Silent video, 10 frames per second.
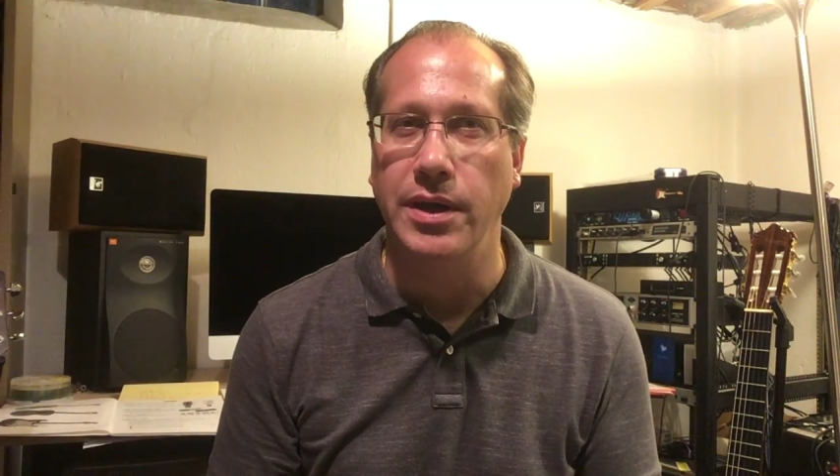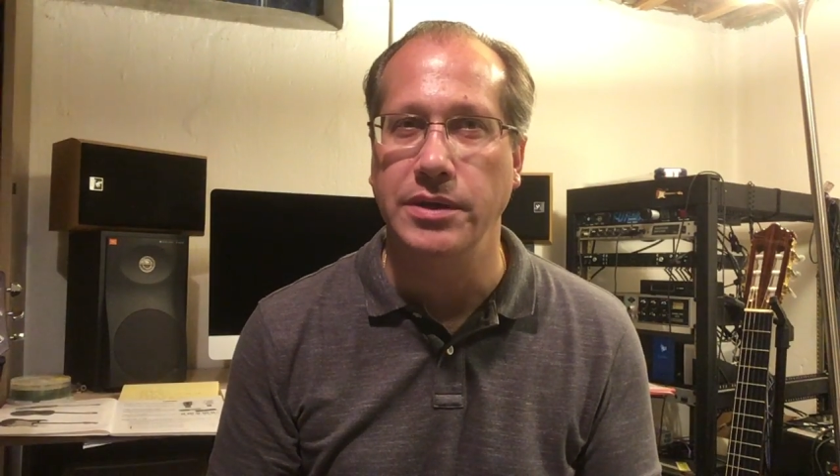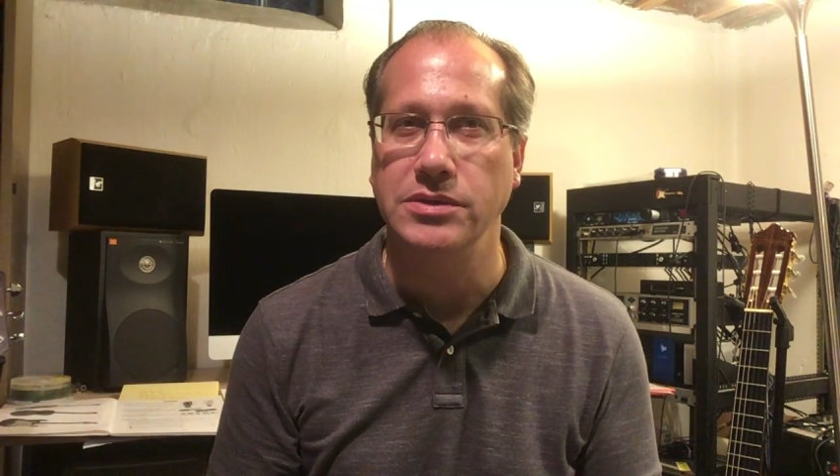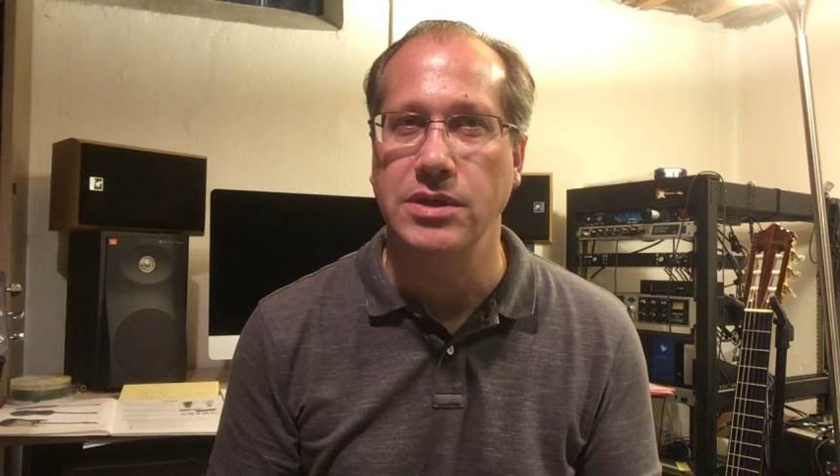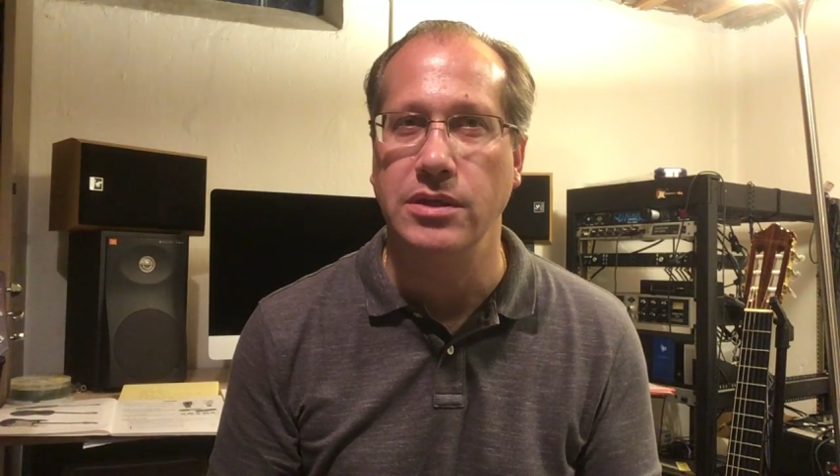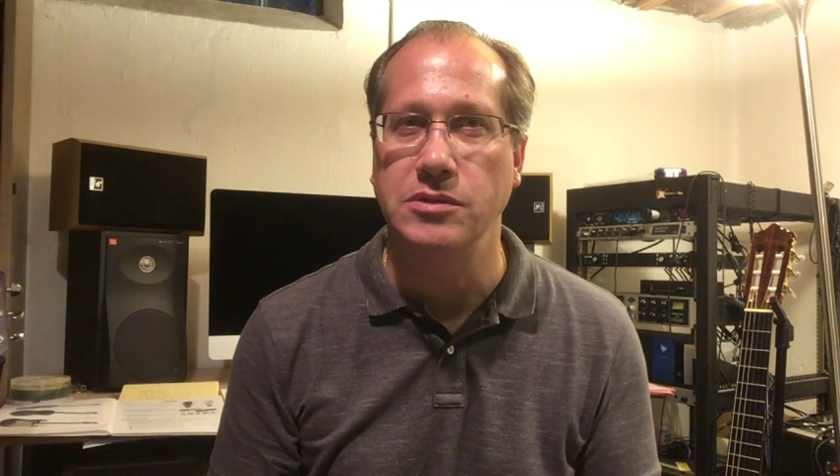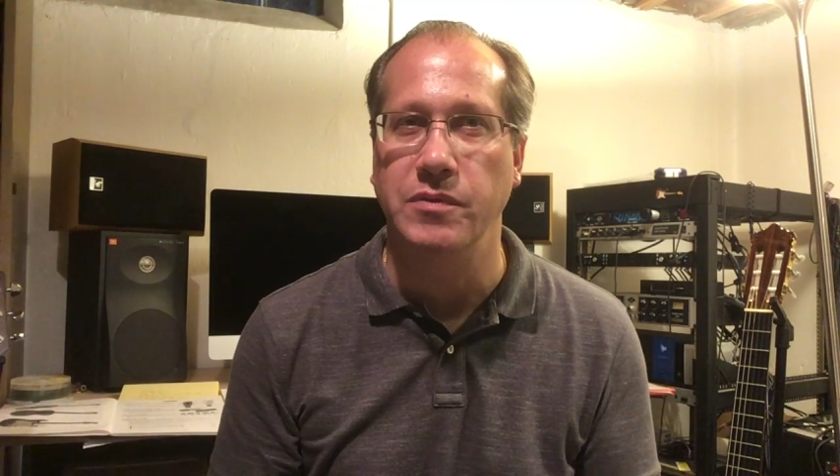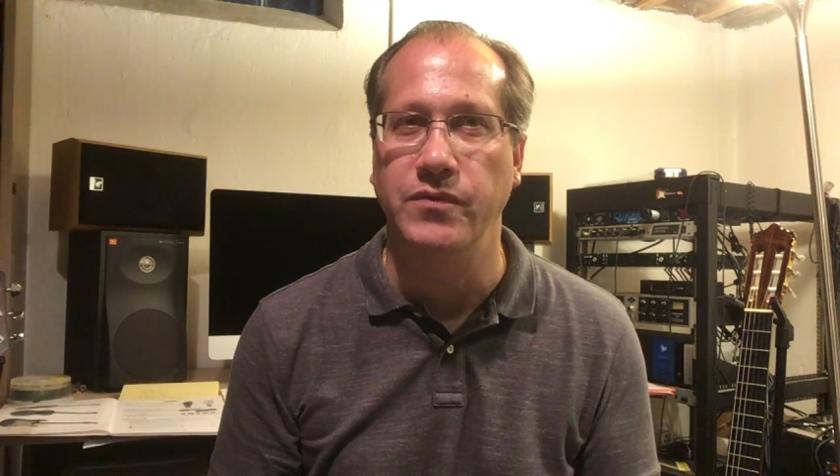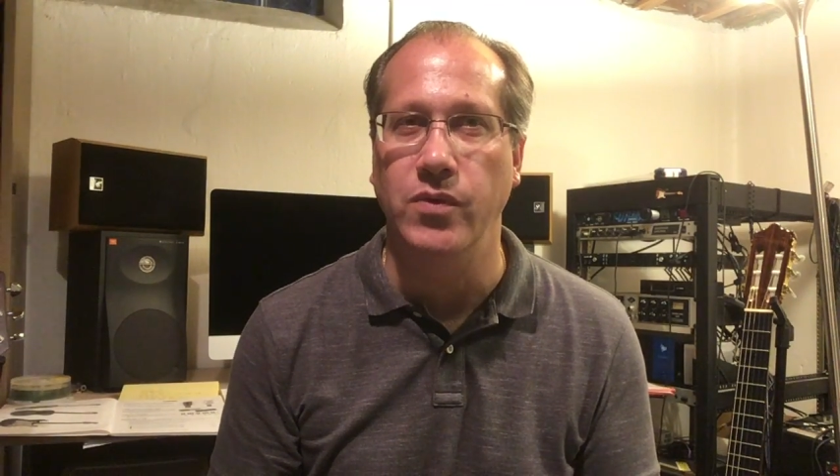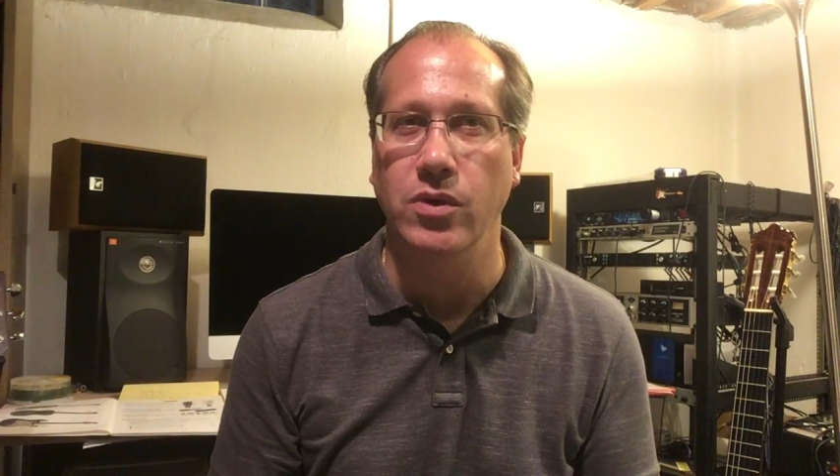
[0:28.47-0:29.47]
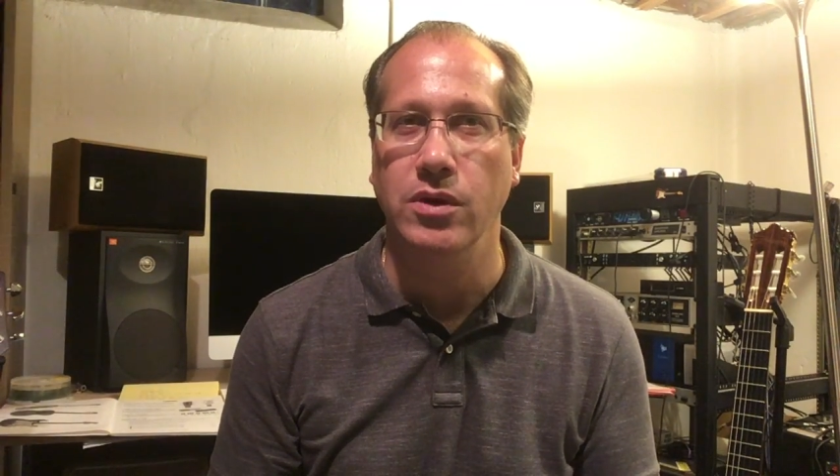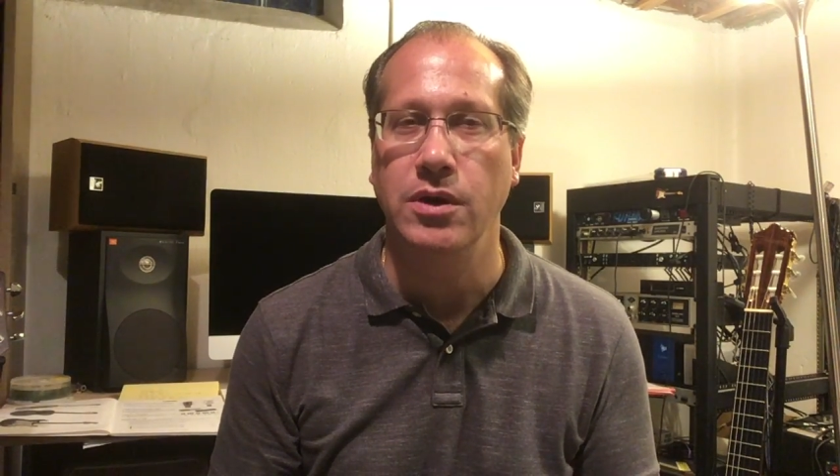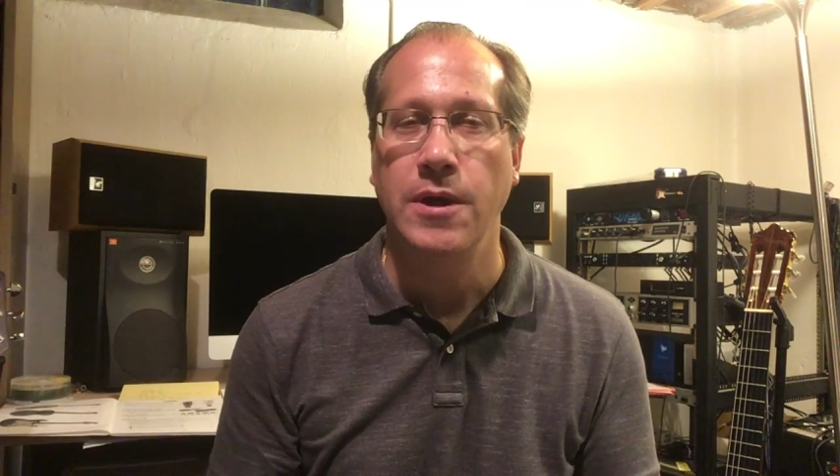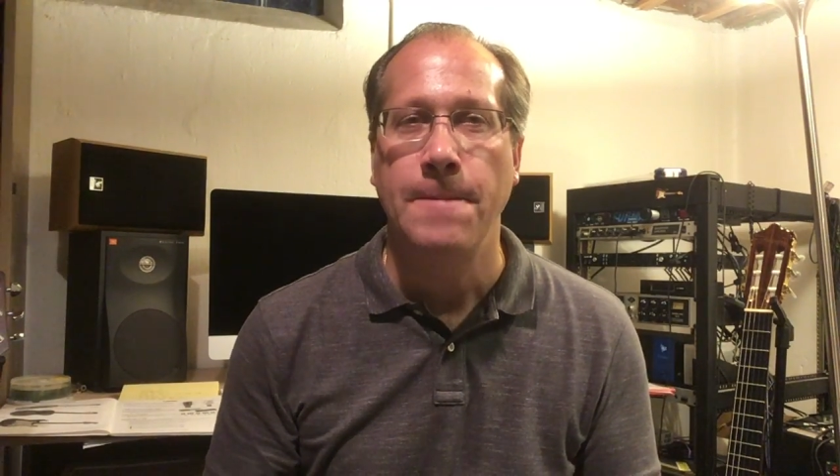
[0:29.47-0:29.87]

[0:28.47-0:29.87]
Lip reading: I didn't say this before,